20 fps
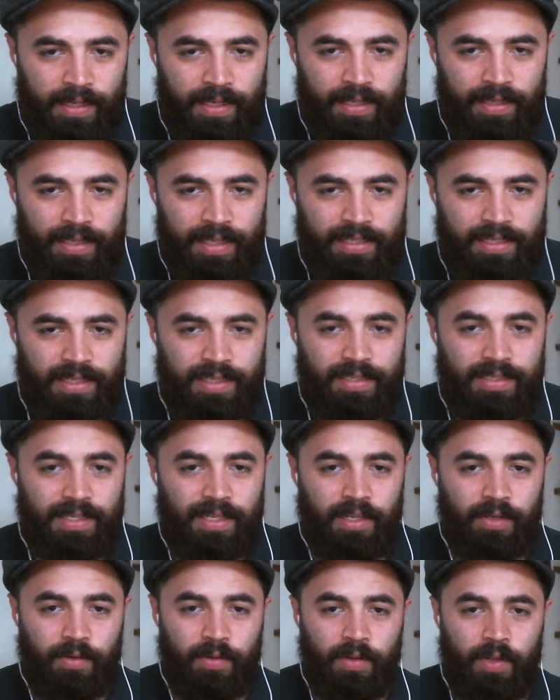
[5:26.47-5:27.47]
Let's
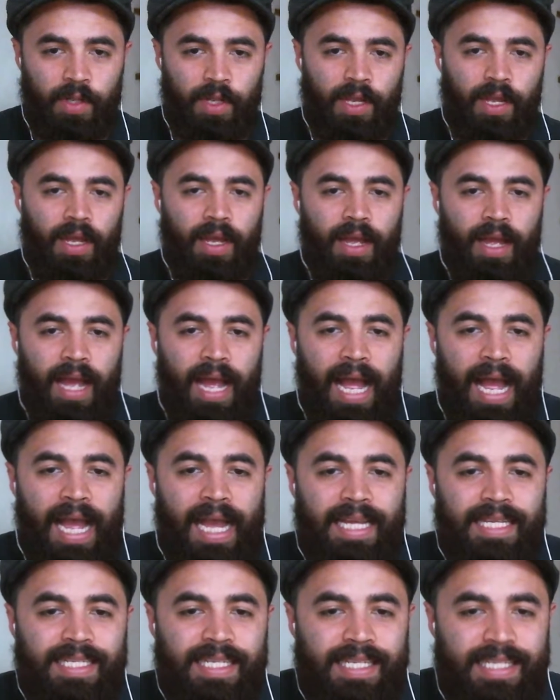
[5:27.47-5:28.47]
continue.
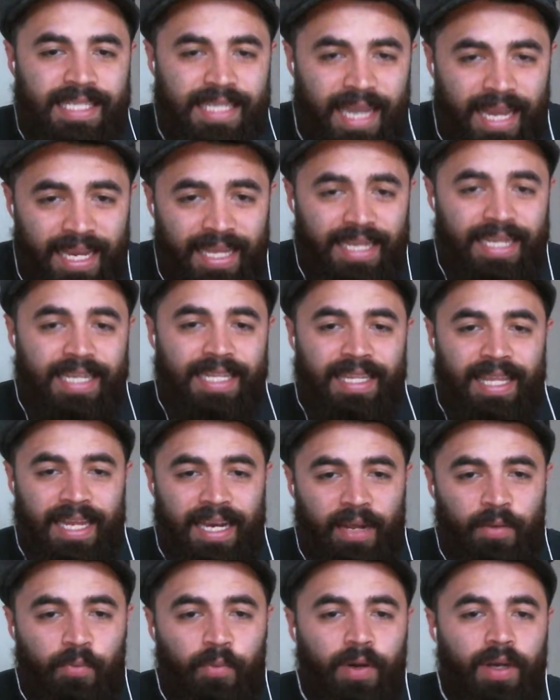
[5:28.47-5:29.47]
I decided that
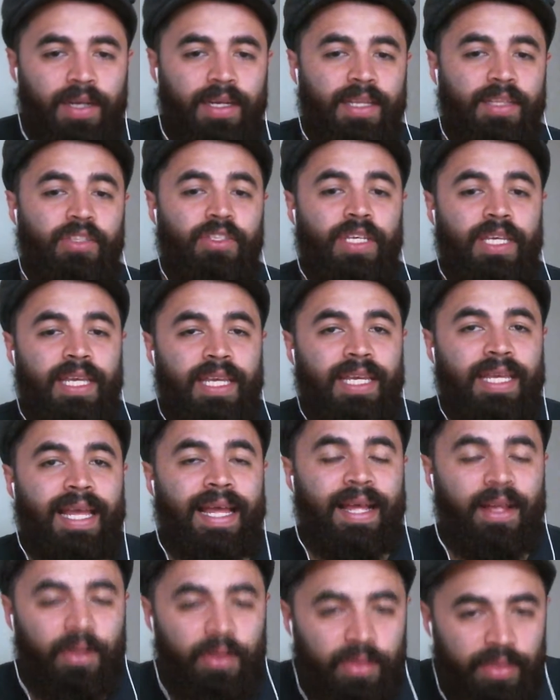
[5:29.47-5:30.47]
I wanted to eat
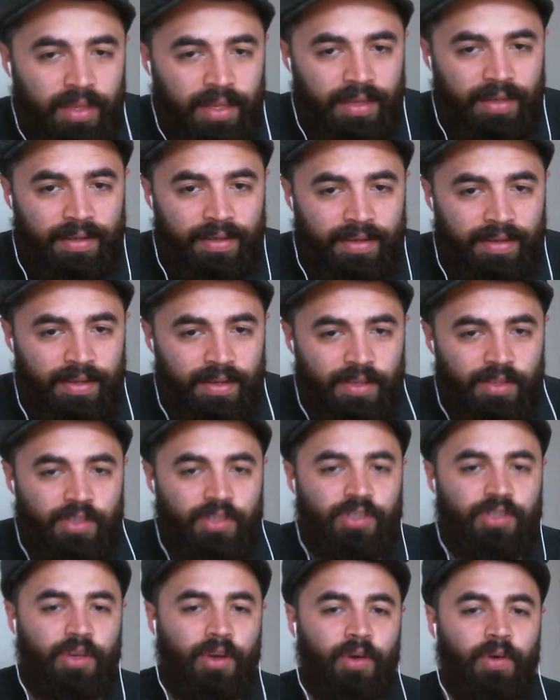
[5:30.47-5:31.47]
healthy.
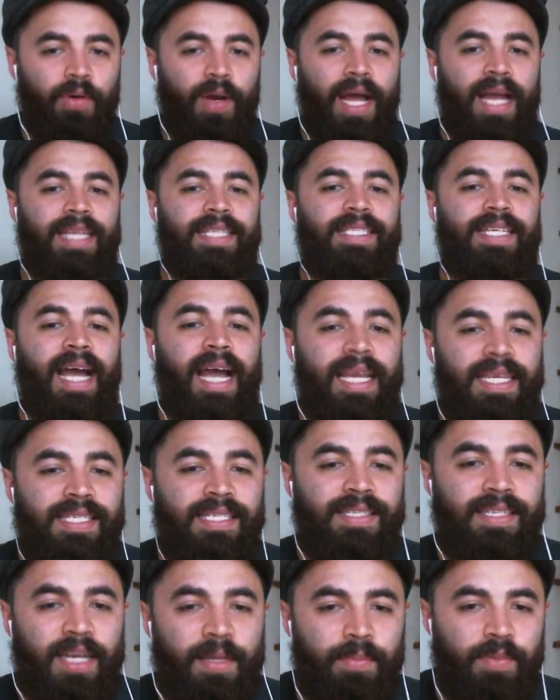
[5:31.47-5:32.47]
So I
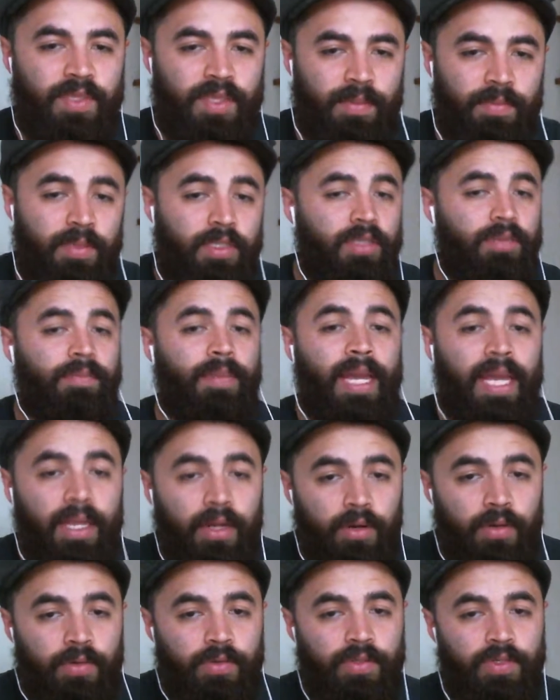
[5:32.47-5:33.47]
diced up some
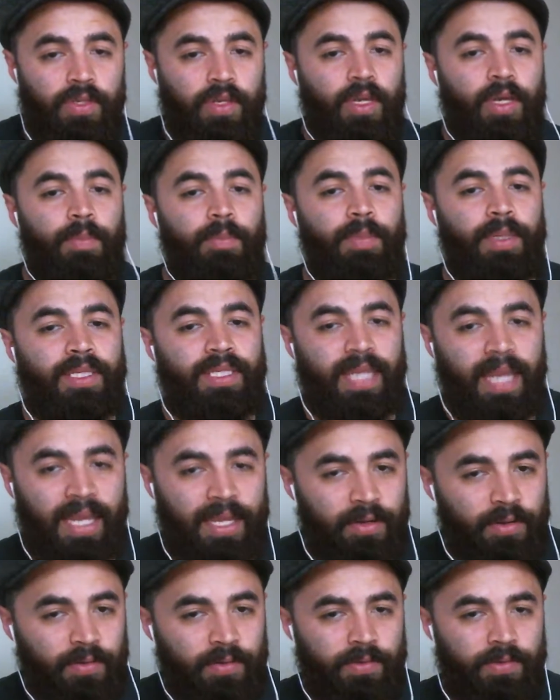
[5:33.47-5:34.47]
tomatoes,
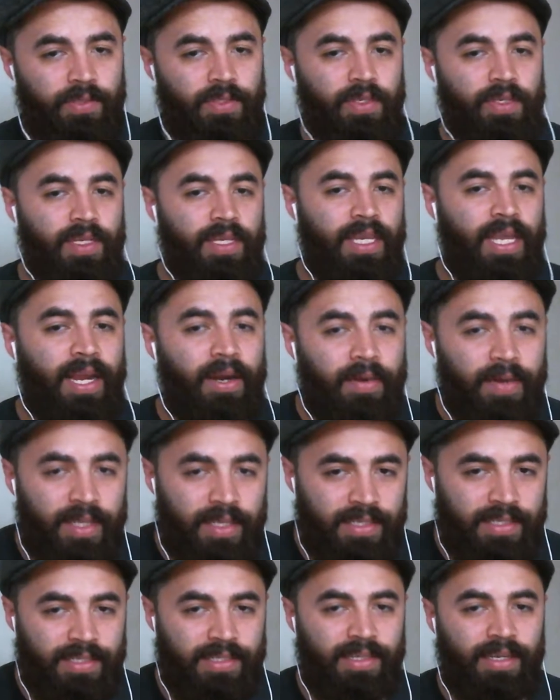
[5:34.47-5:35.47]
potatoes,
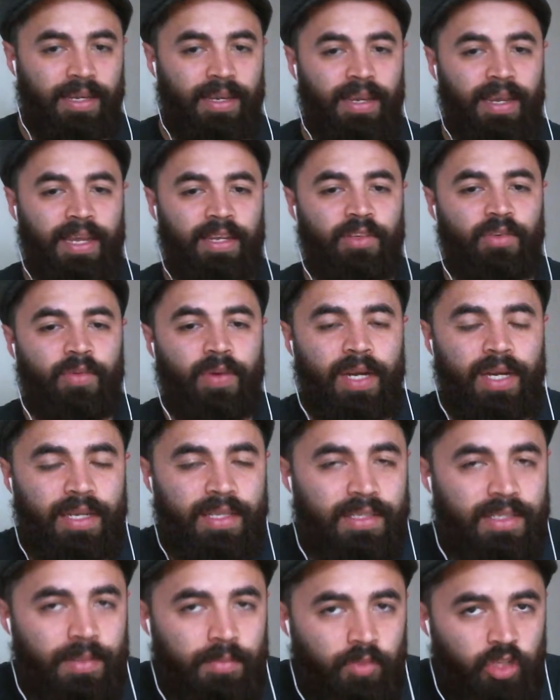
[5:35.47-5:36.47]
carrots, and
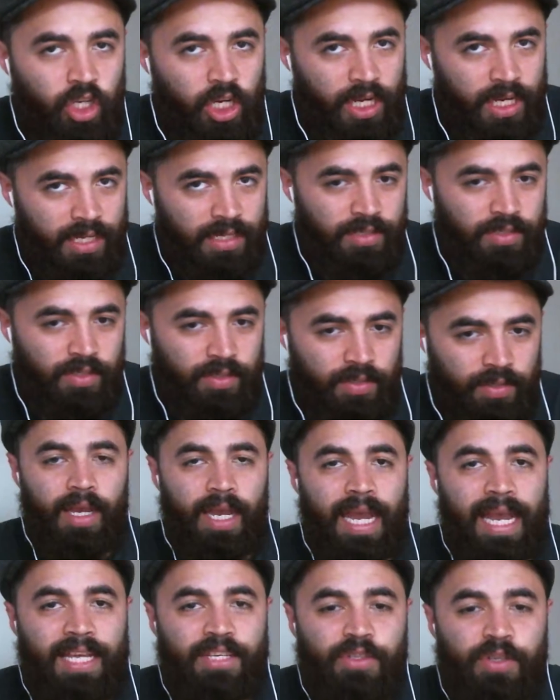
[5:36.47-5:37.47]
grated some cheese.
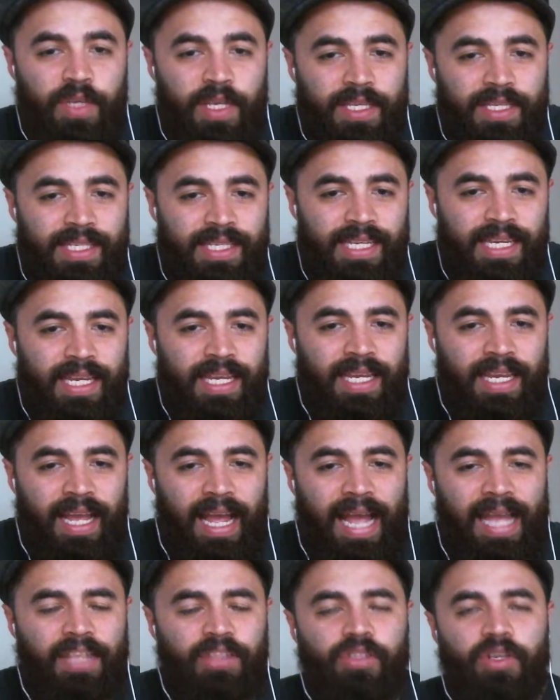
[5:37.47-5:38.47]
As you can see,
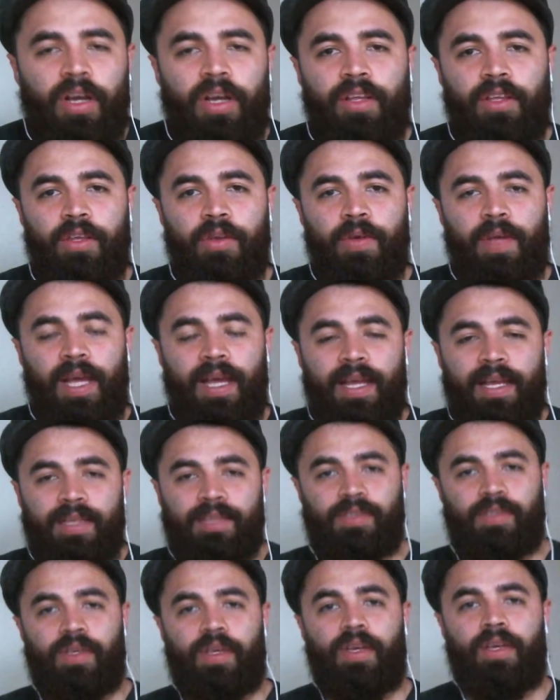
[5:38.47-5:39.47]
I taught you
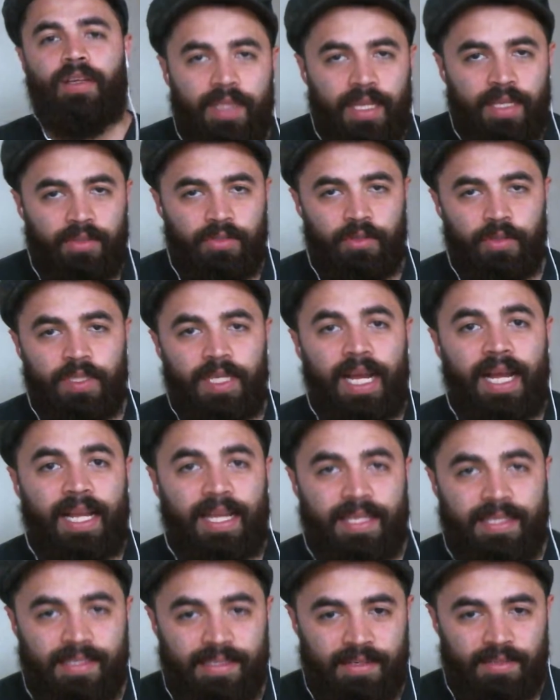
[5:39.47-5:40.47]
guys to
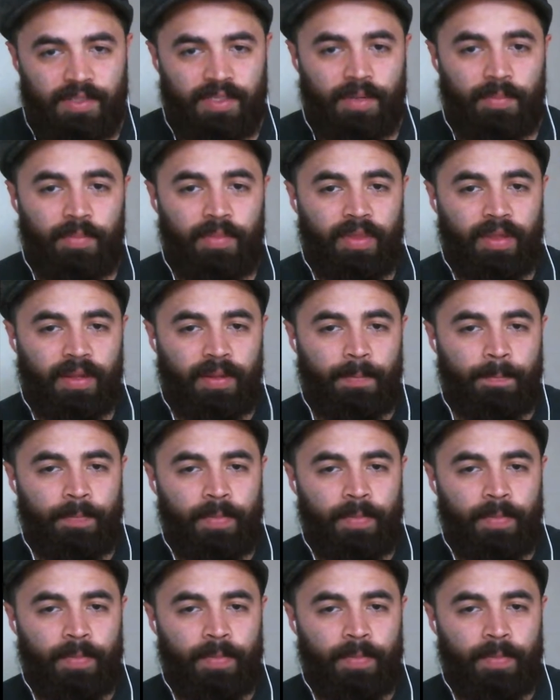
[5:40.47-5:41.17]
dice something.